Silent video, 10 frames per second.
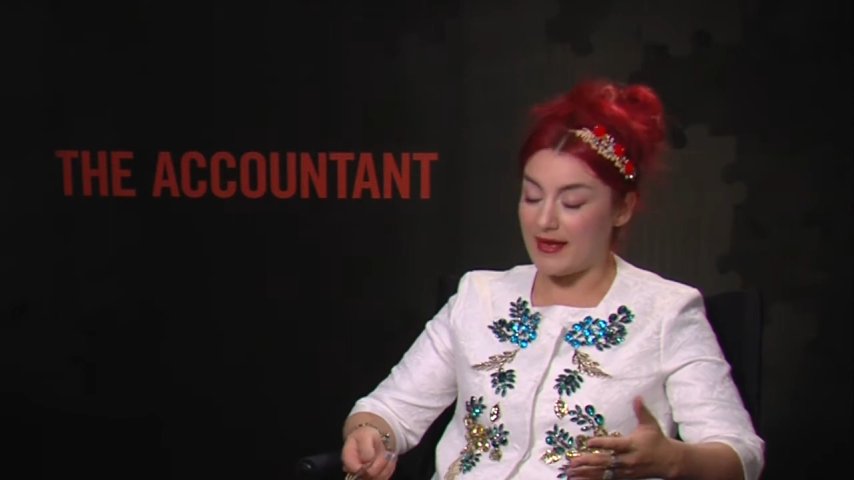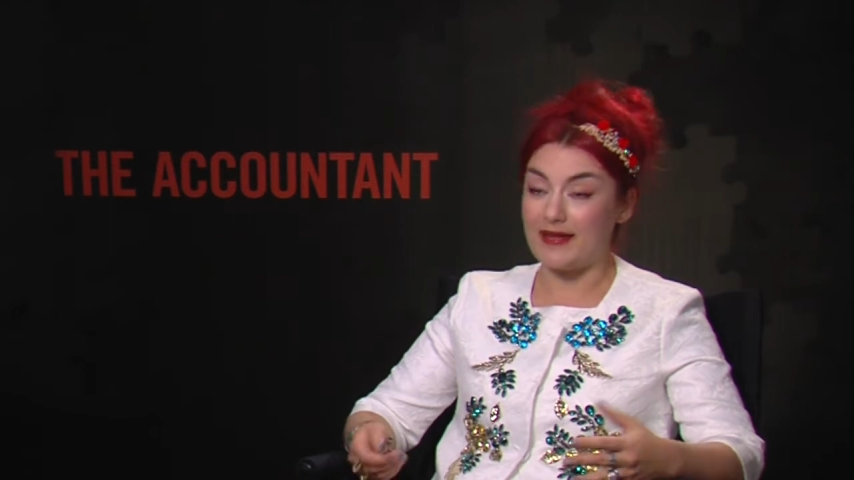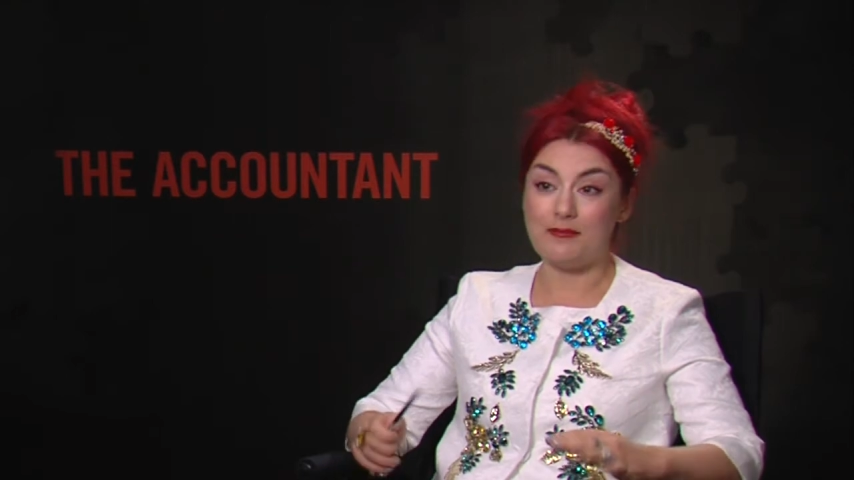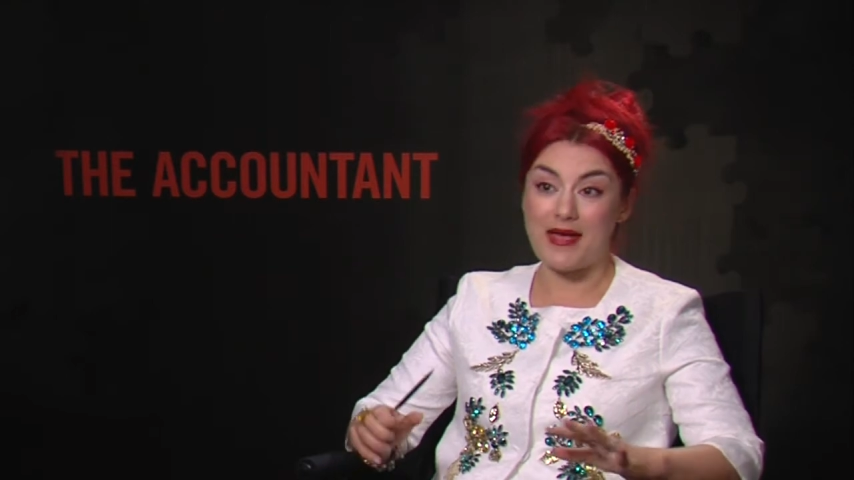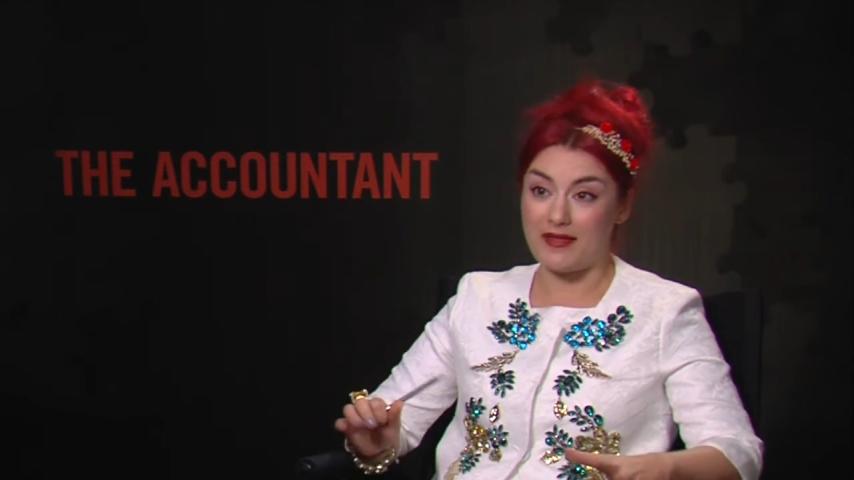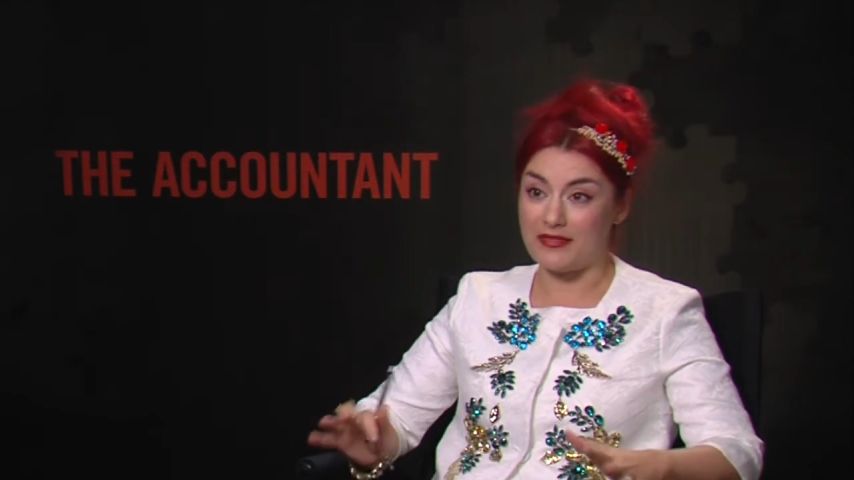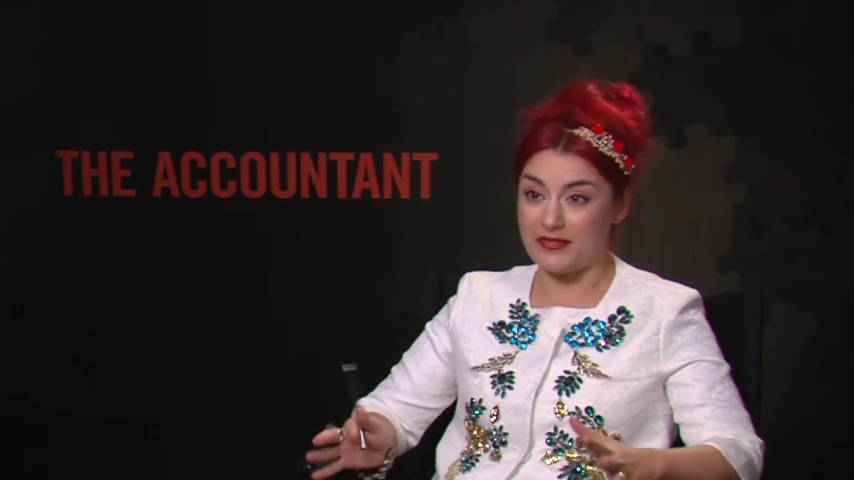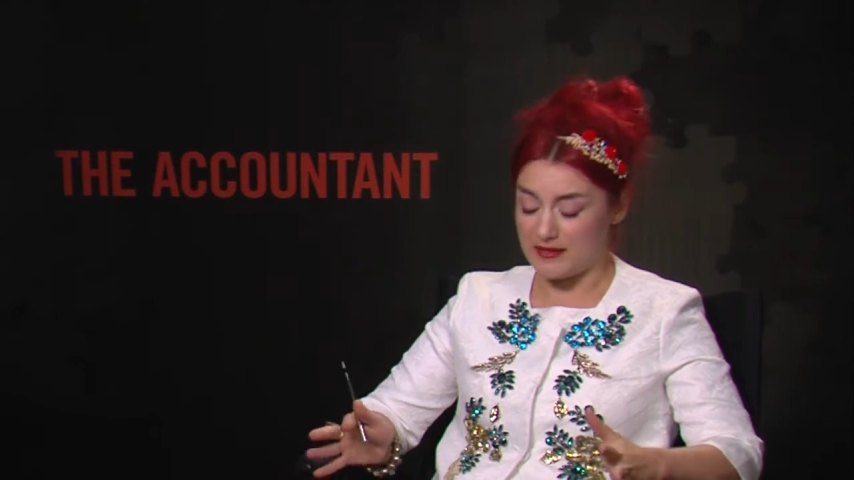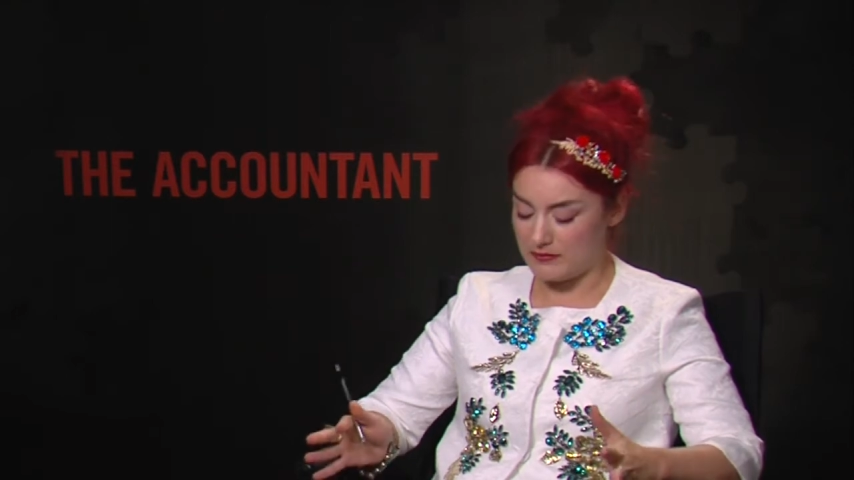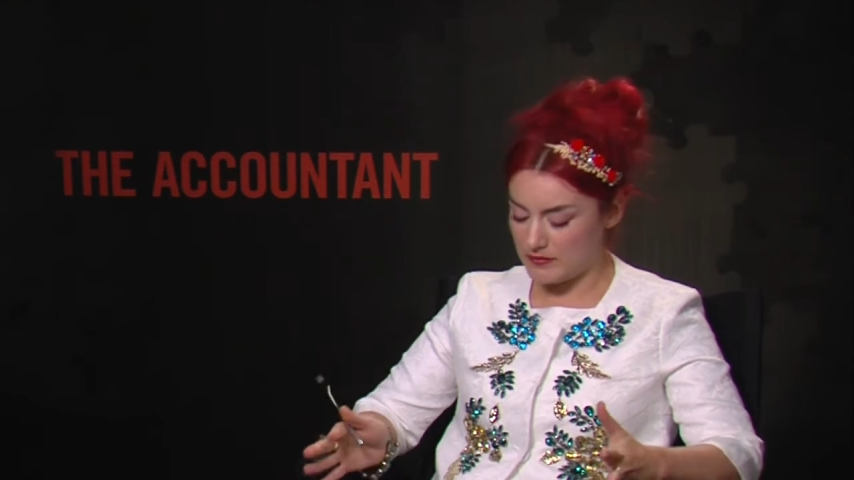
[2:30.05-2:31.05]
had math
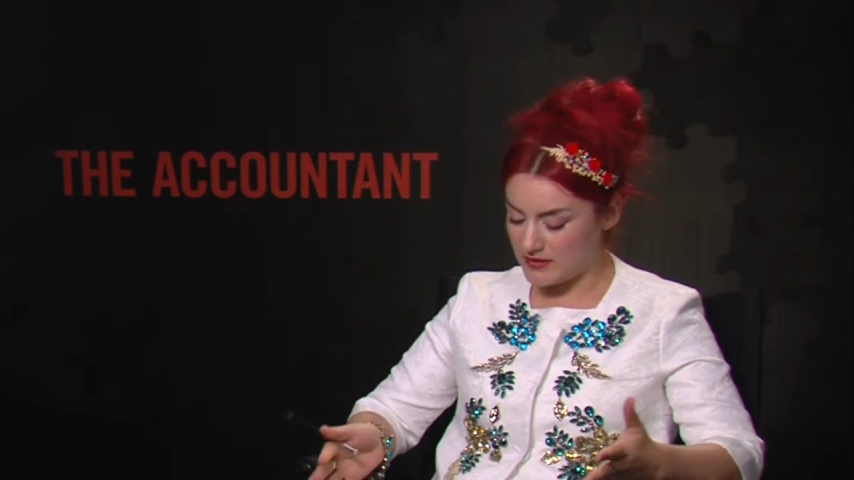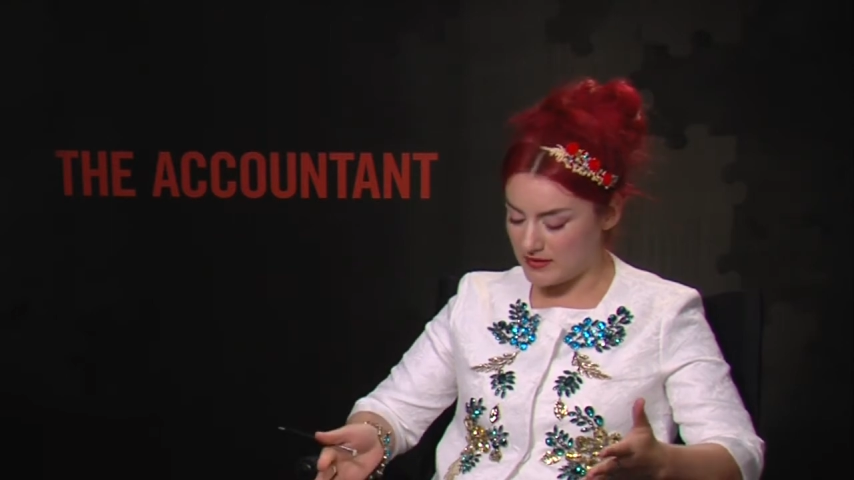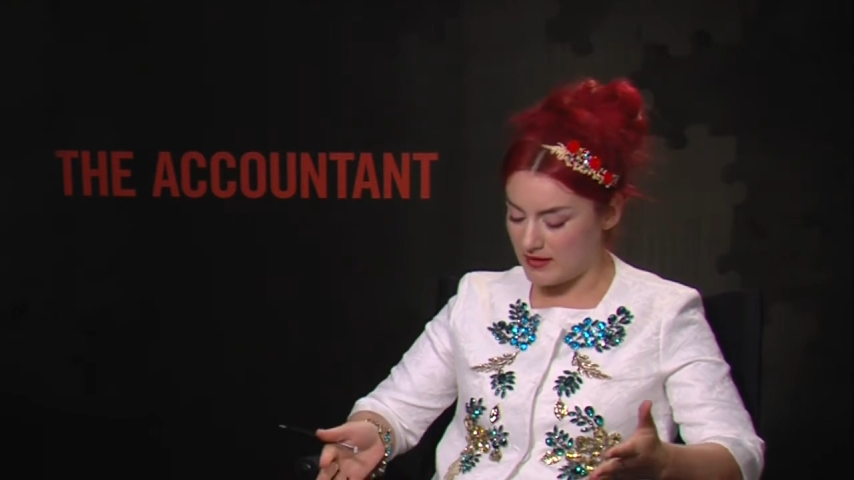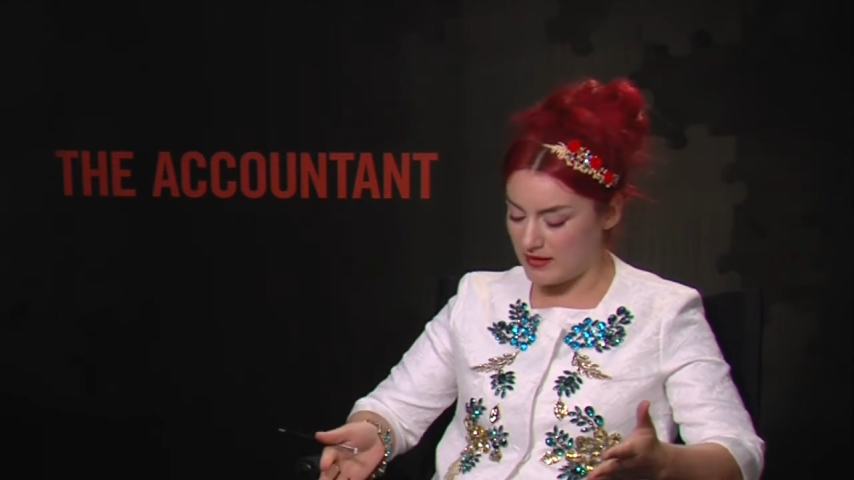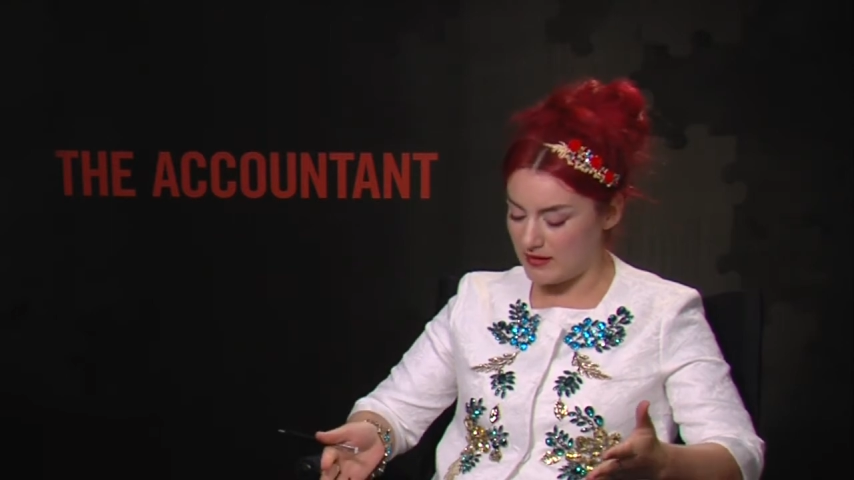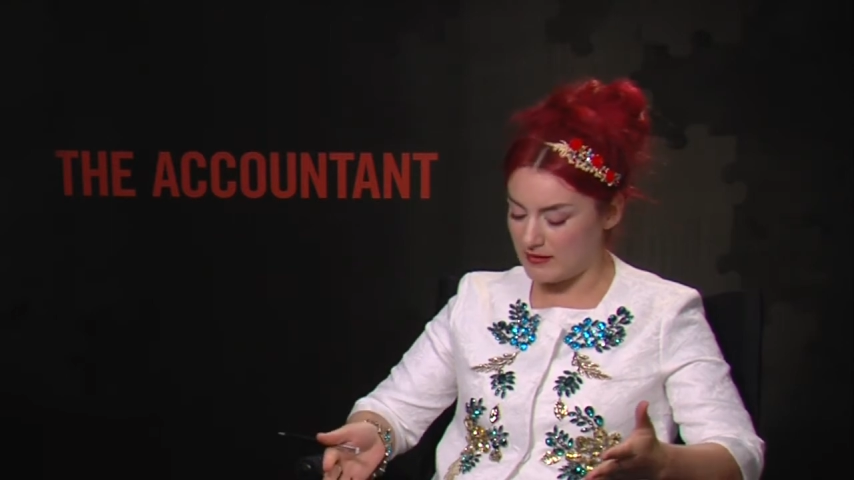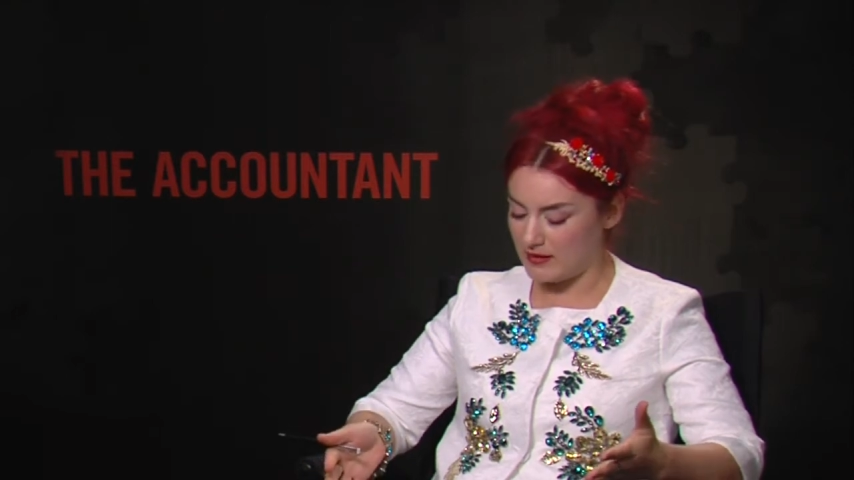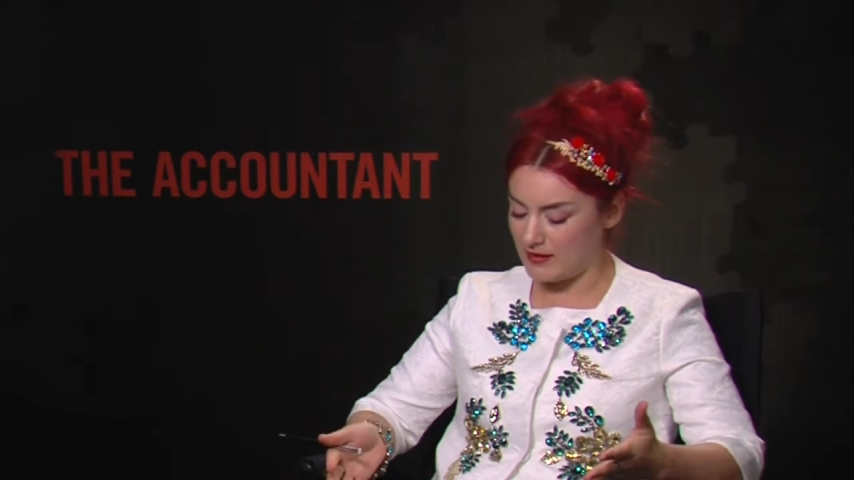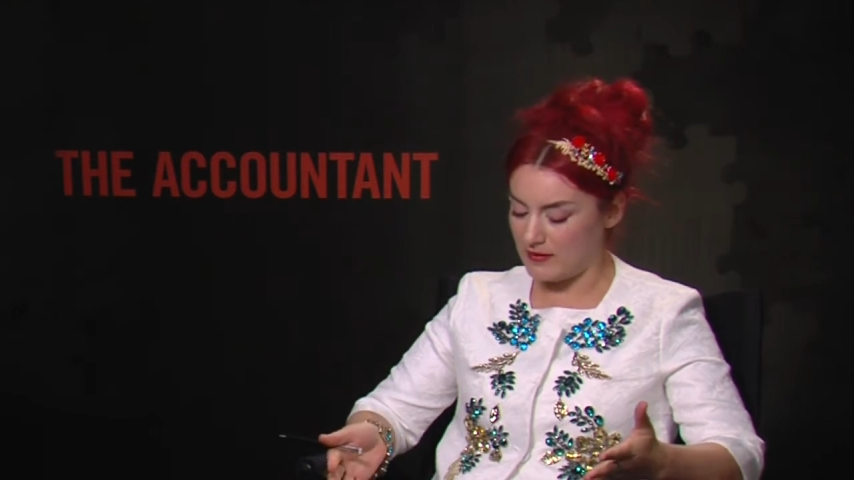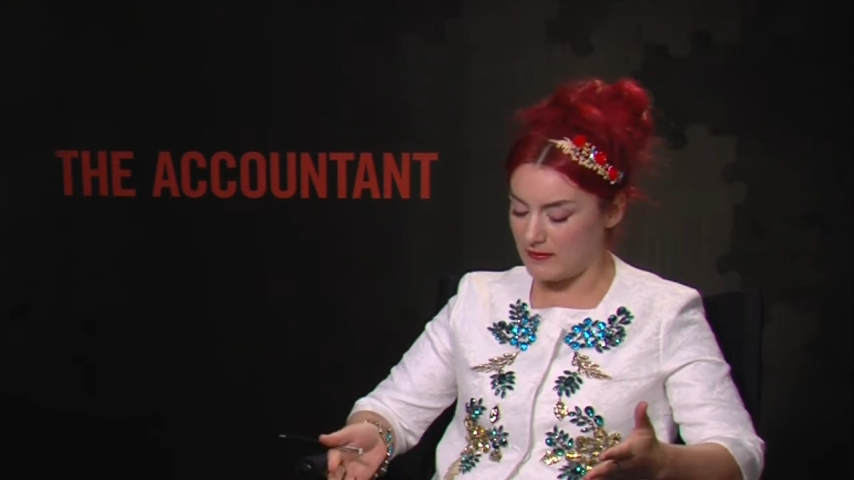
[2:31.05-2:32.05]
themes, and
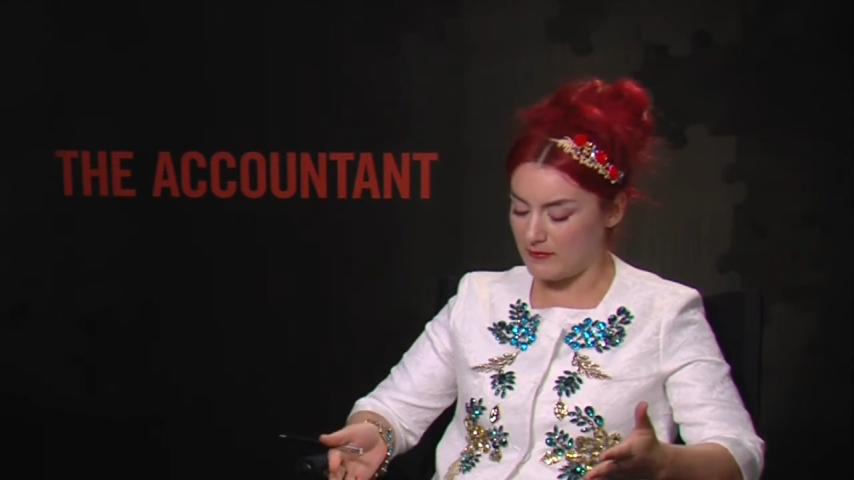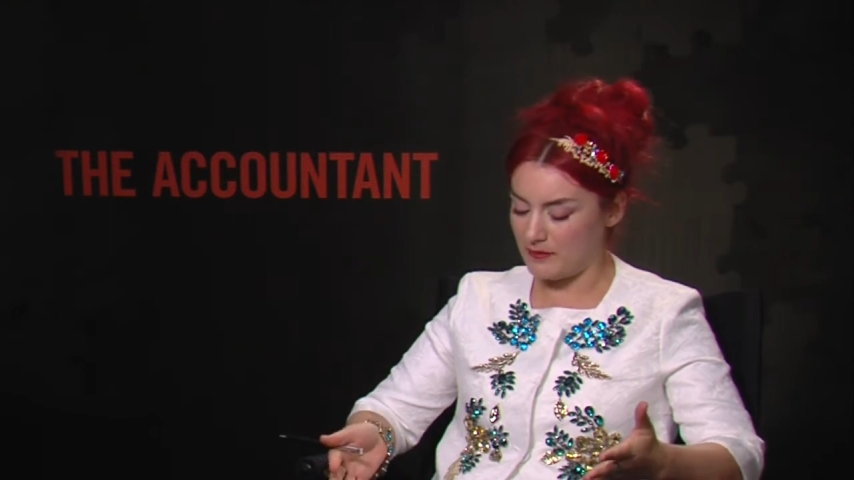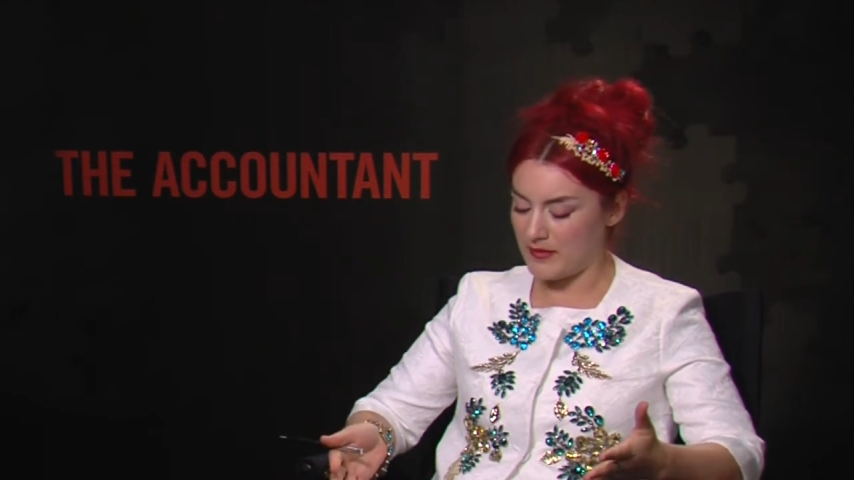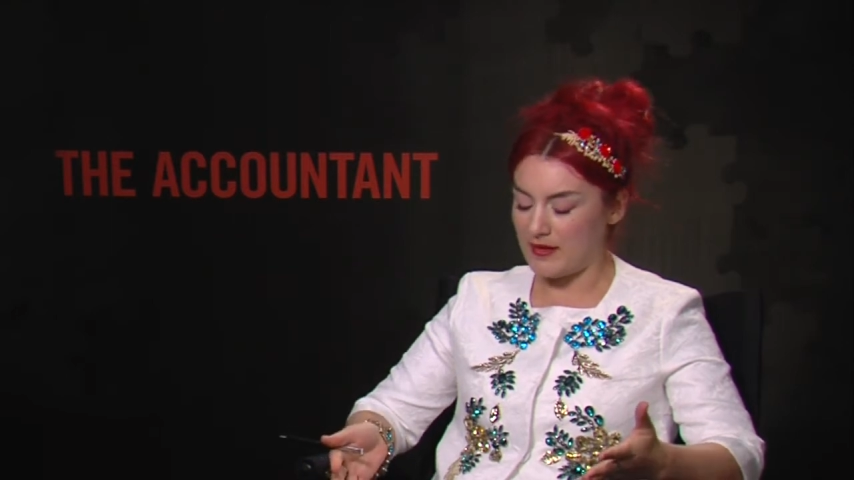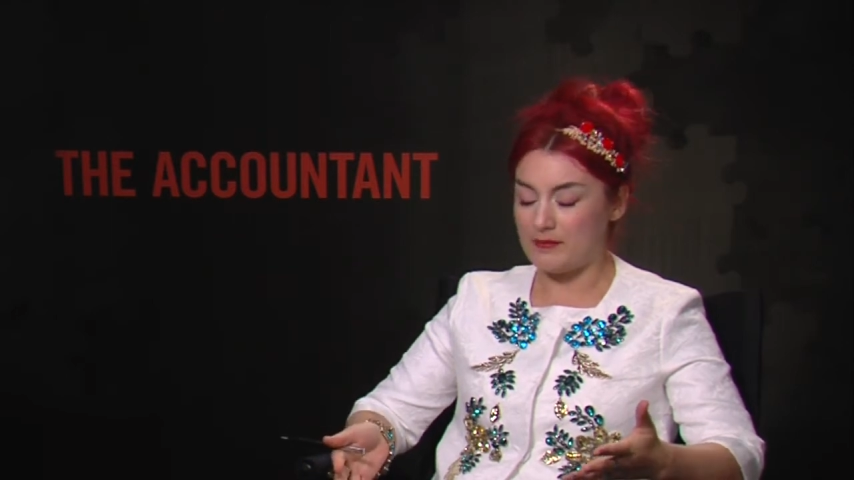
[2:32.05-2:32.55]
um,